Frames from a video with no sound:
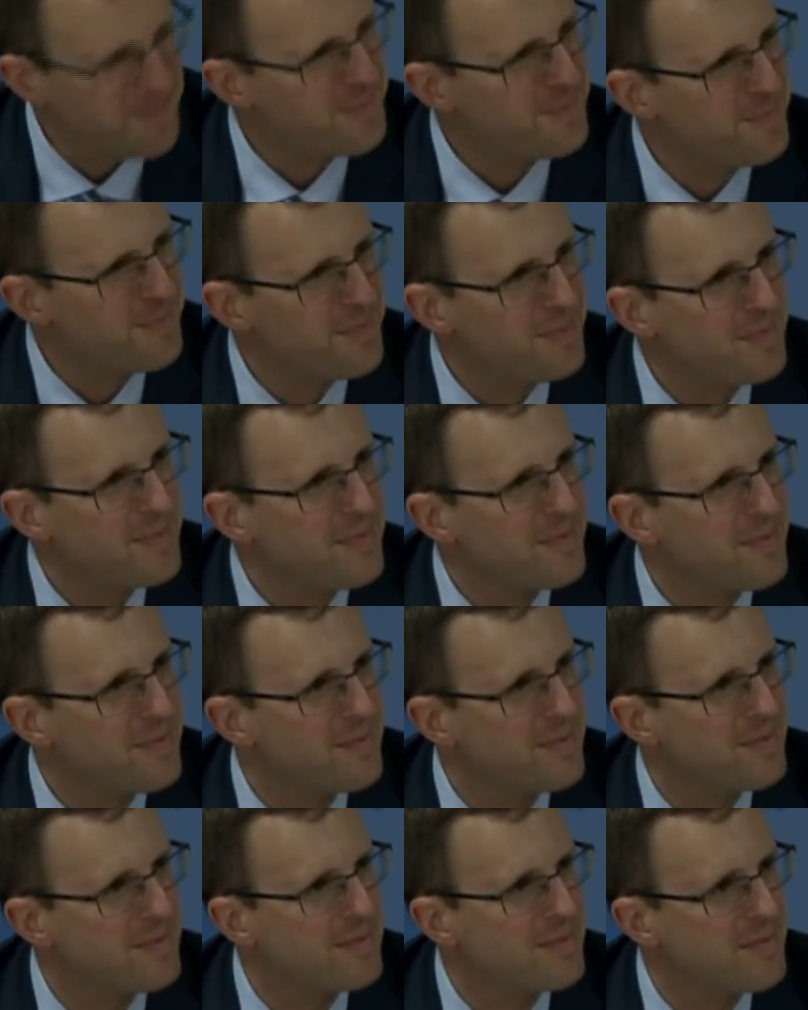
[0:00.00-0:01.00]
uh, Let me
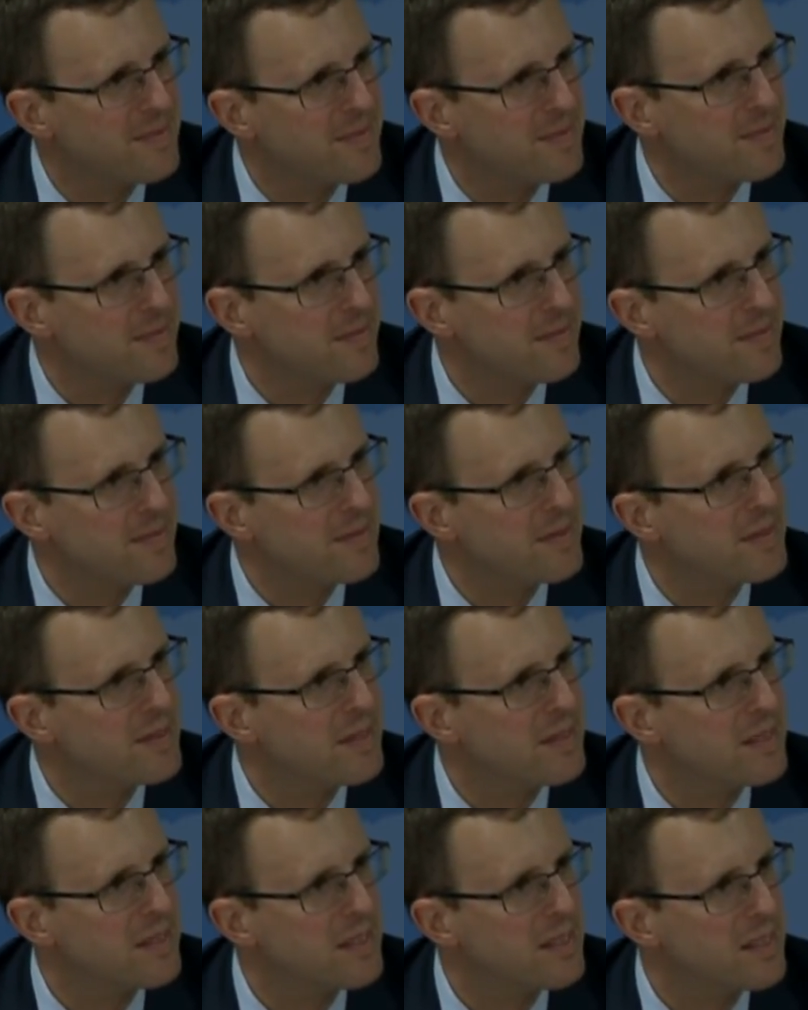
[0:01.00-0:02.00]
ask about uh, could you
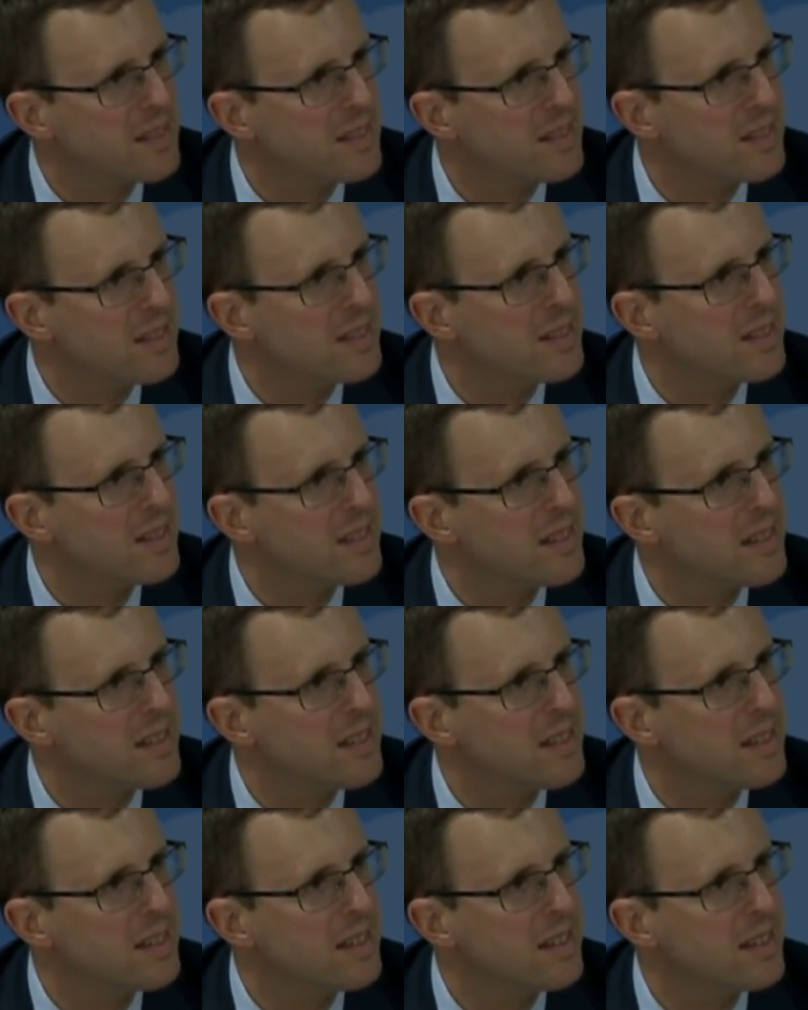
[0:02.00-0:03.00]
speak uh,
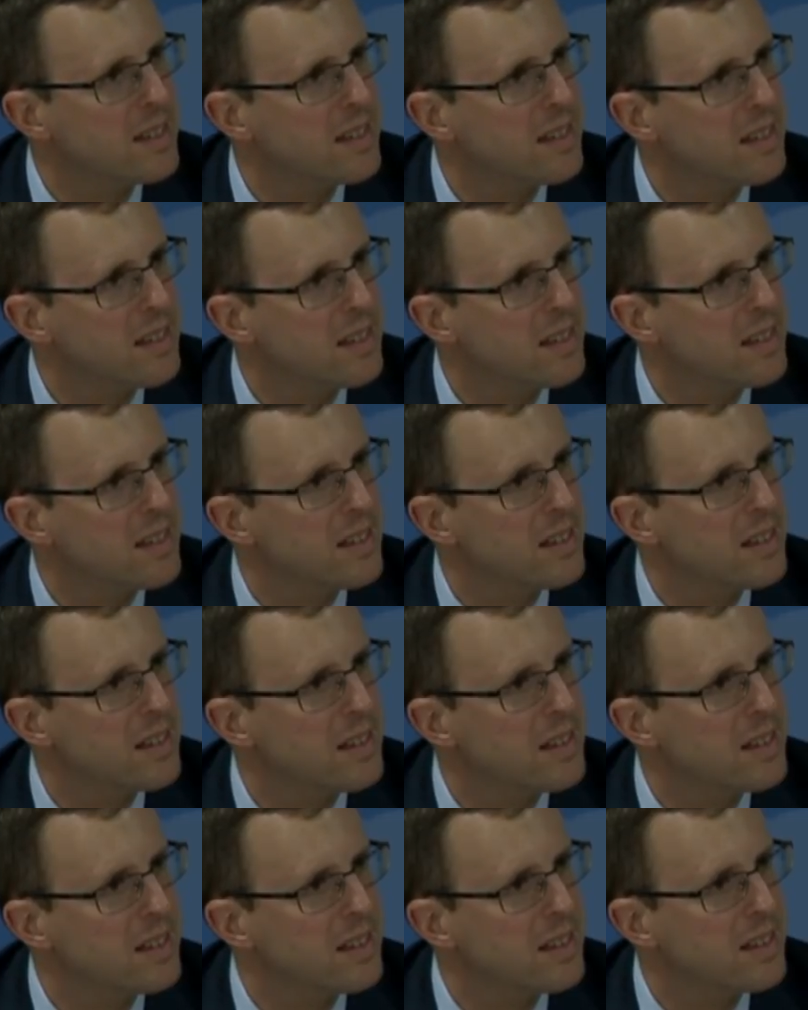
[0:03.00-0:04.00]
Japan's reprocessing
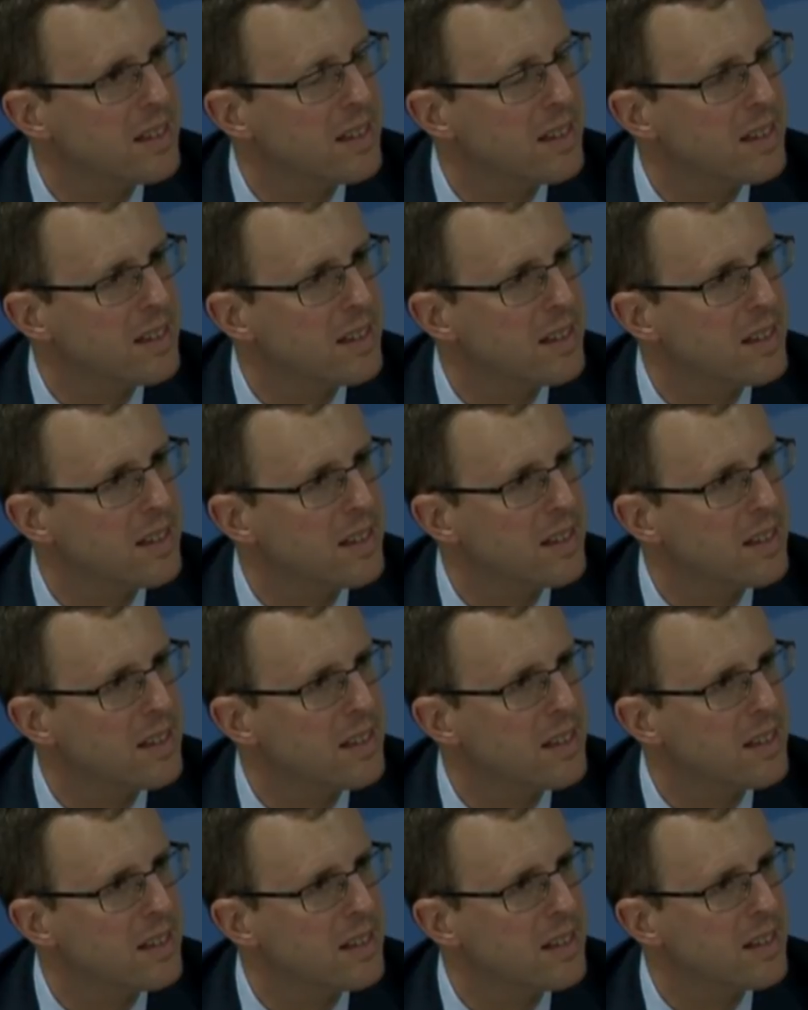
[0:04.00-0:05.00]
policy
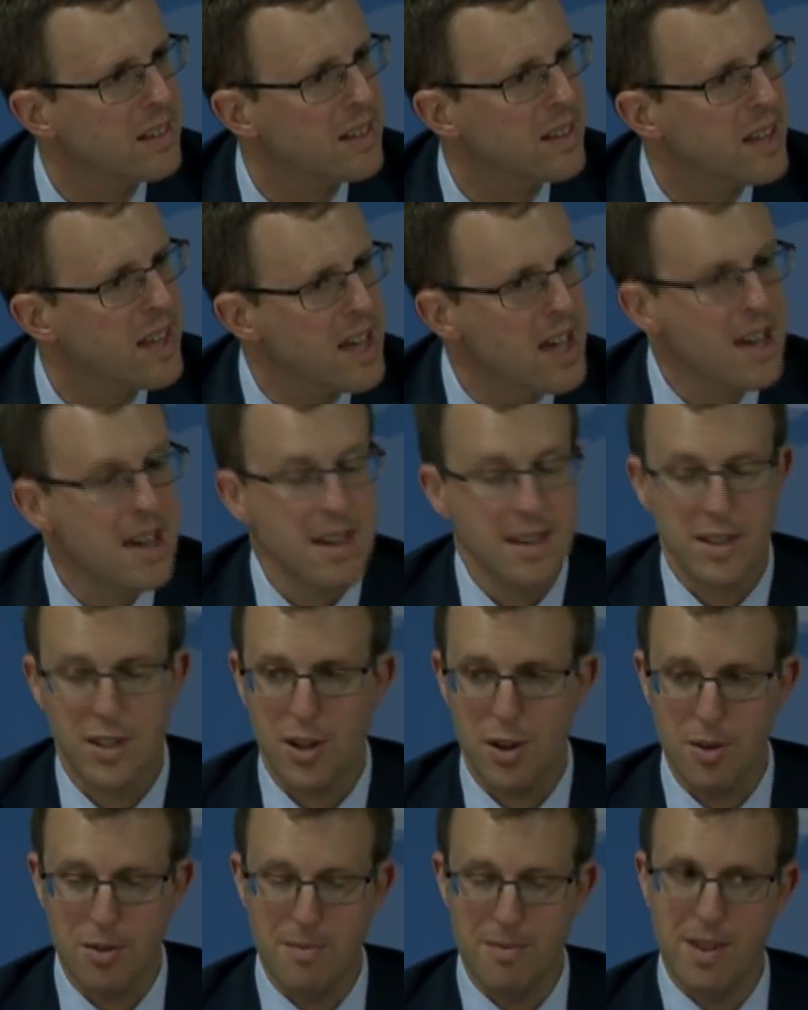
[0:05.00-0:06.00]

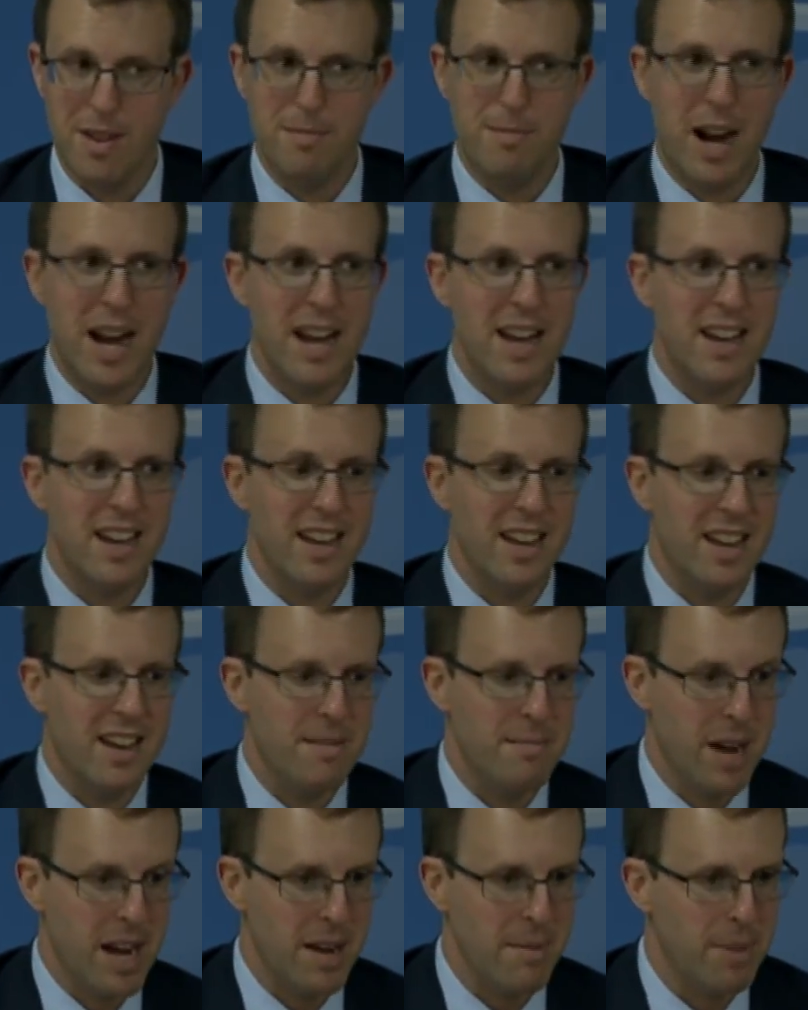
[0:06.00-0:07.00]
so my
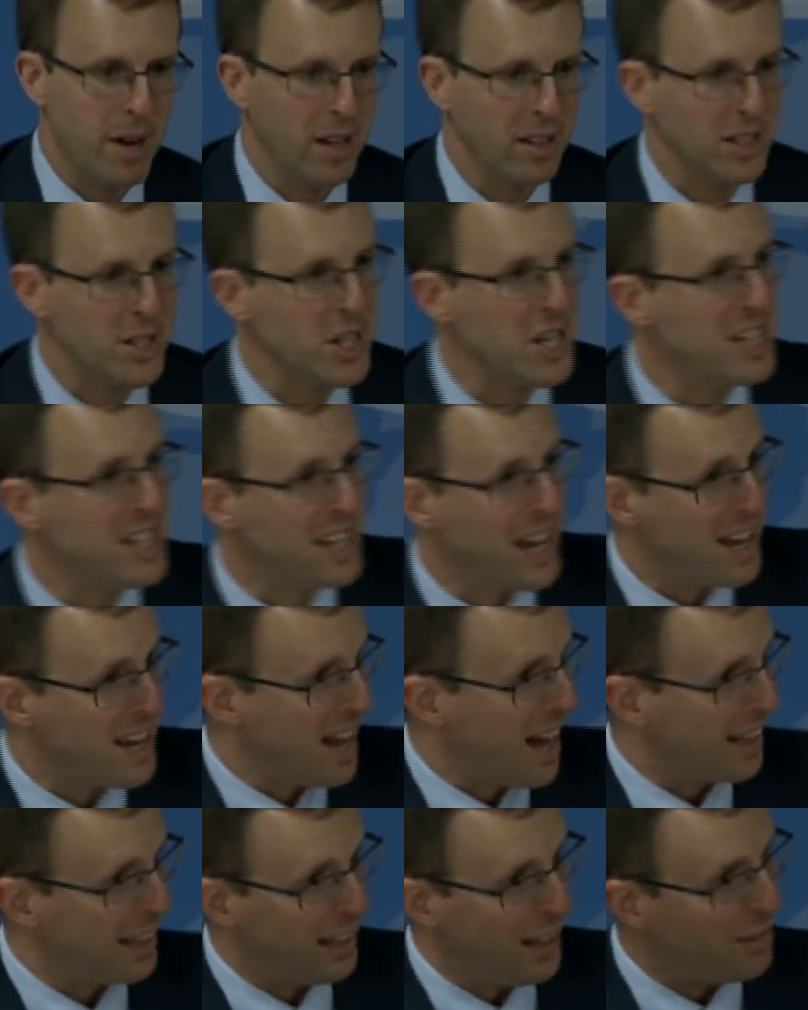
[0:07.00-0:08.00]
my apologies. I,
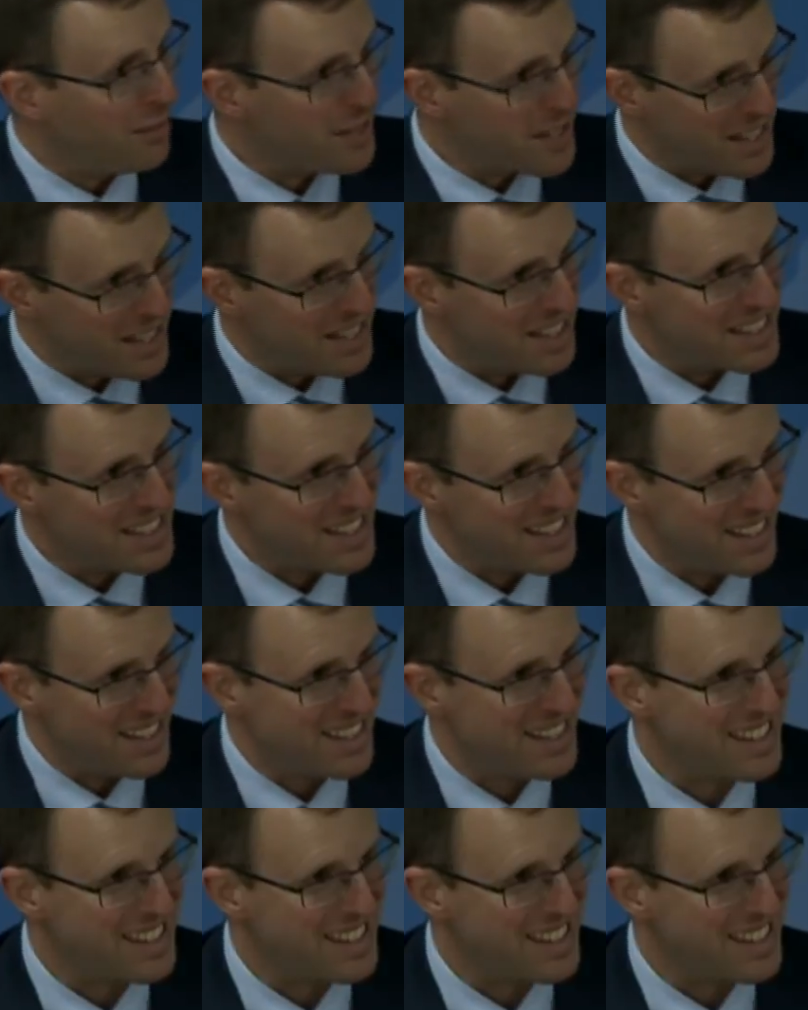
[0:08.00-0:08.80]
would love to, to, uh-huh.